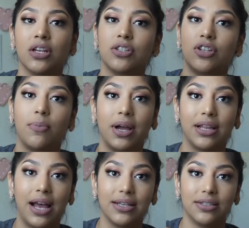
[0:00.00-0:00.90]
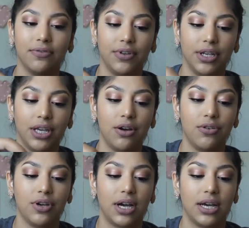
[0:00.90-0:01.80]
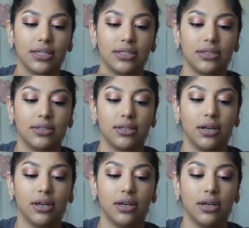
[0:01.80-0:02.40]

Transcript: saw my last video, you guys